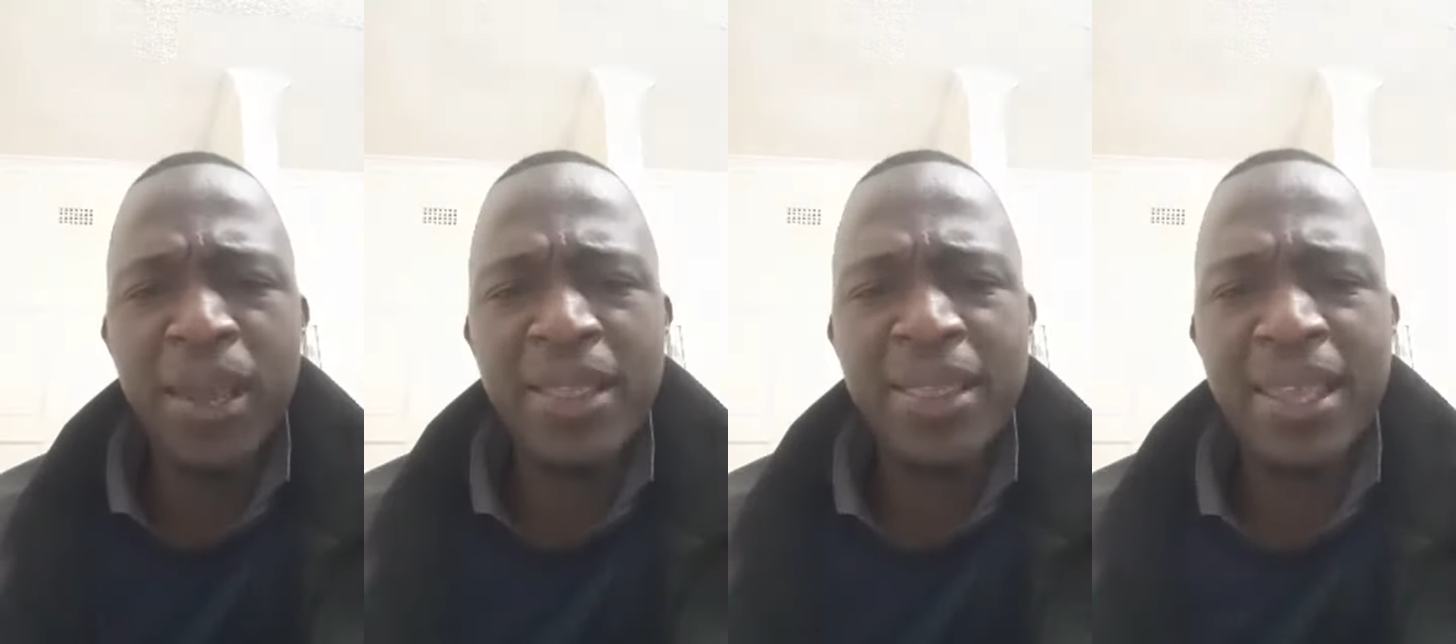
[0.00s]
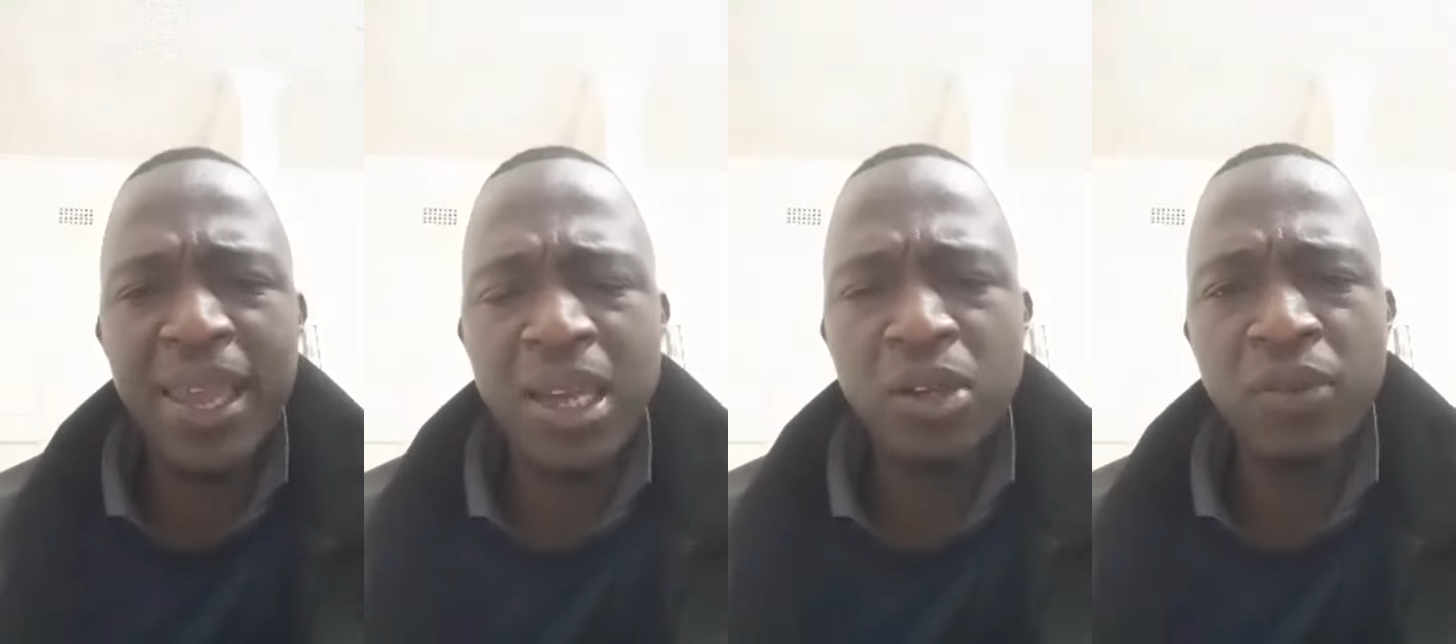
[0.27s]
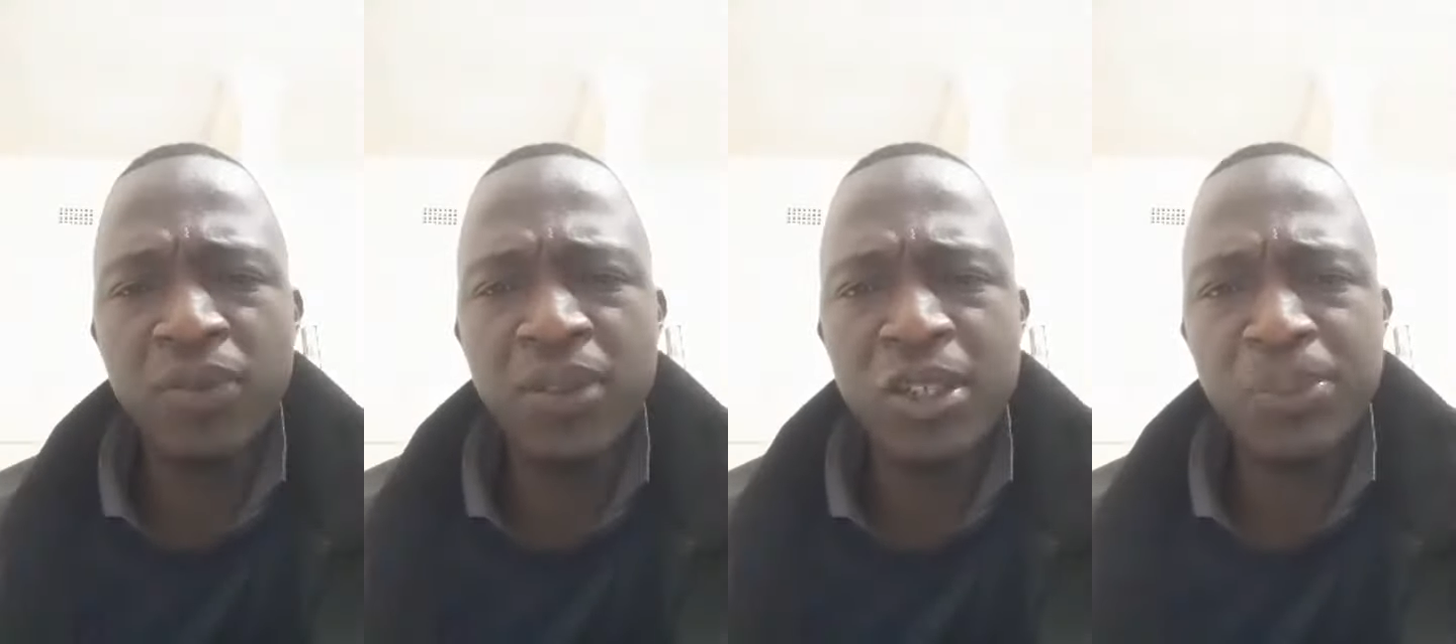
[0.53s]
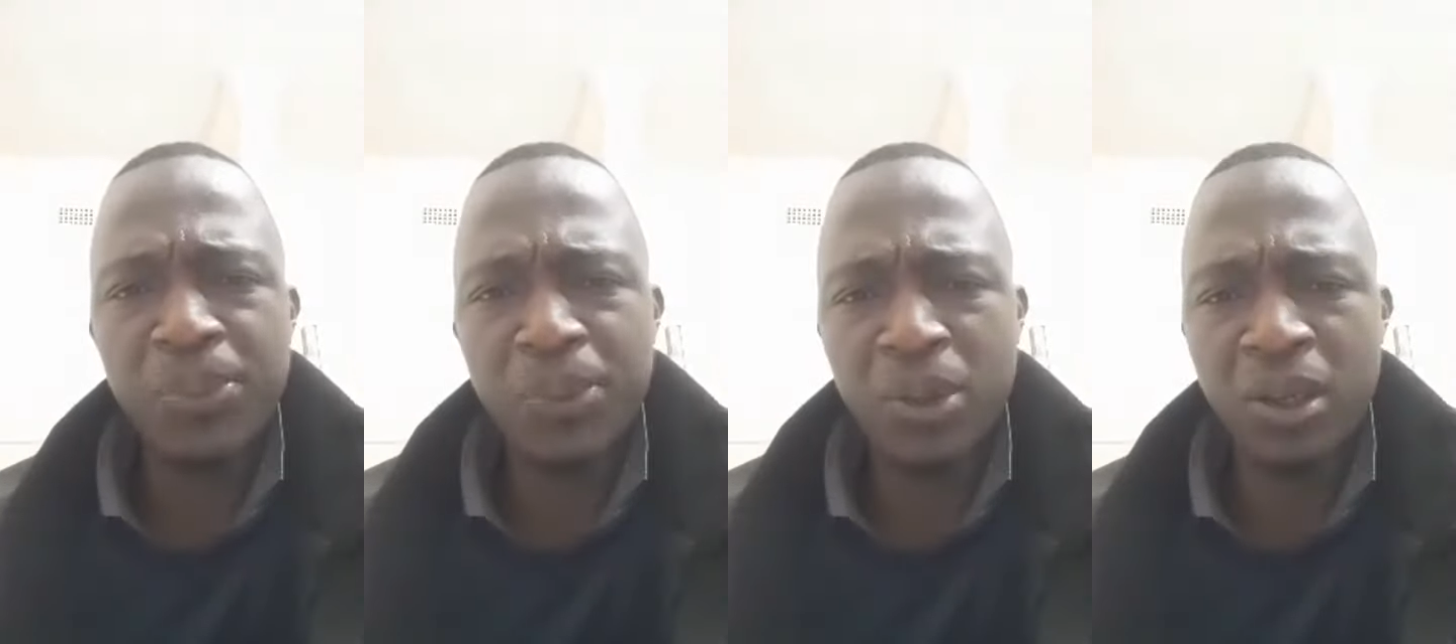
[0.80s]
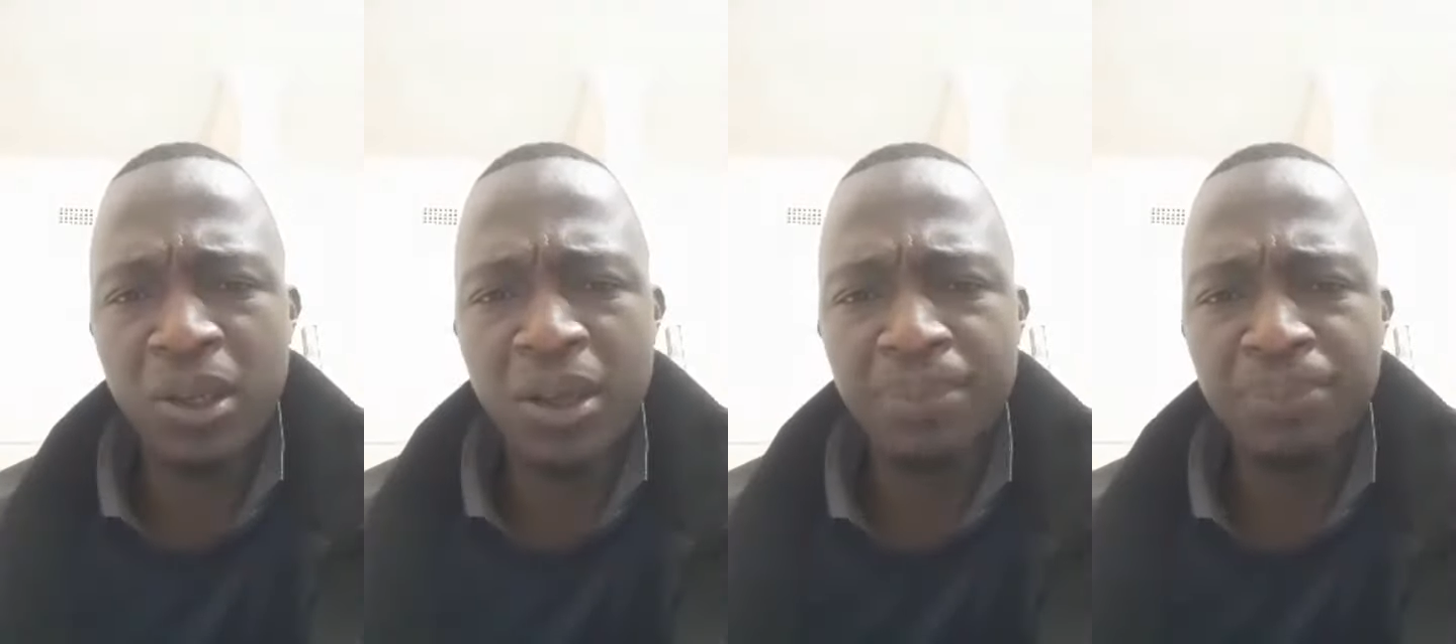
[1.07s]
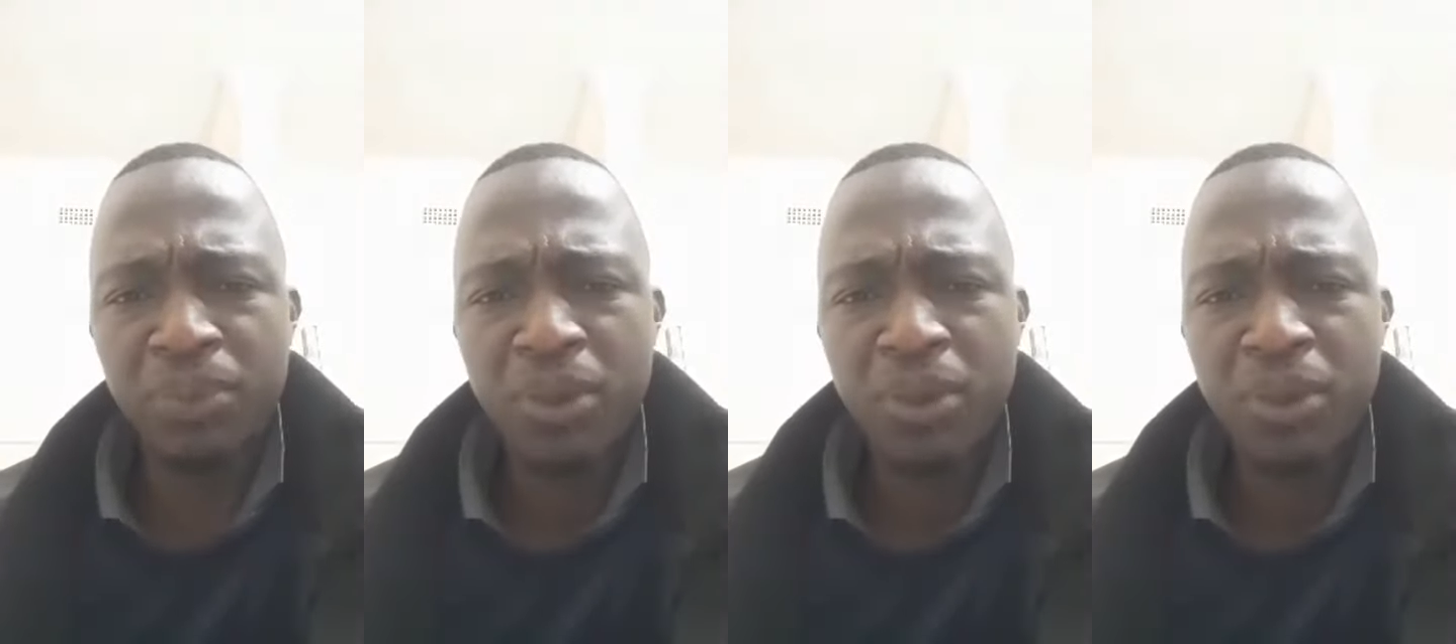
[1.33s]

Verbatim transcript: At the end of this program,